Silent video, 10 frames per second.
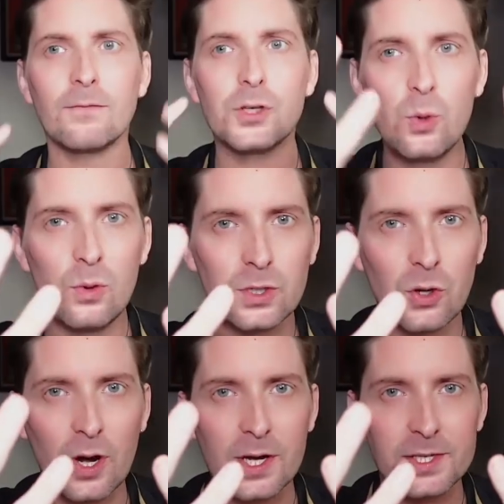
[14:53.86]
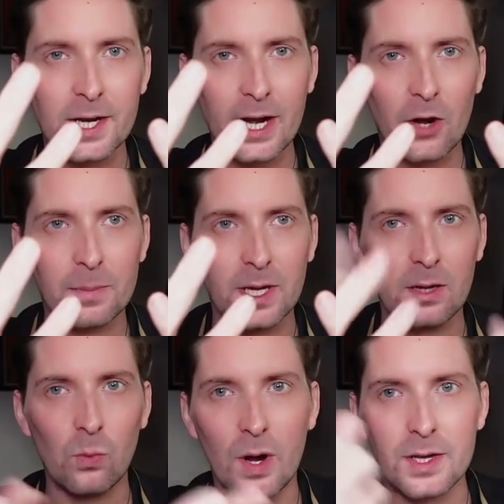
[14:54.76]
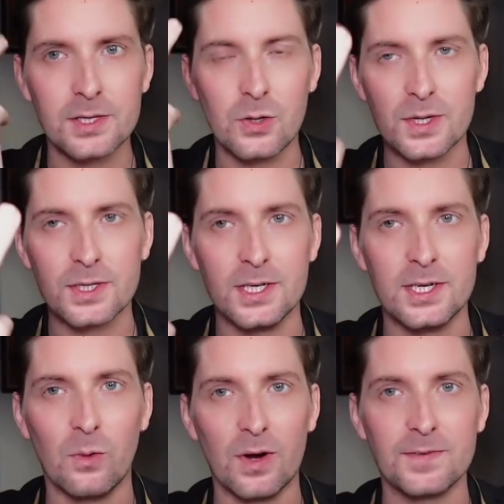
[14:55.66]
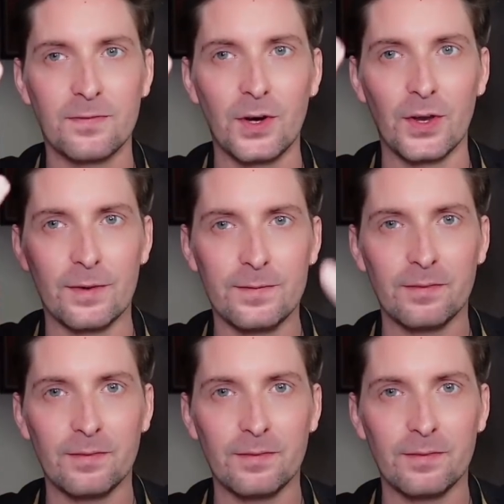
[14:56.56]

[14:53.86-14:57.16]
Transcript: You have two tokens in an LP, one is USDC, one is FUR, they're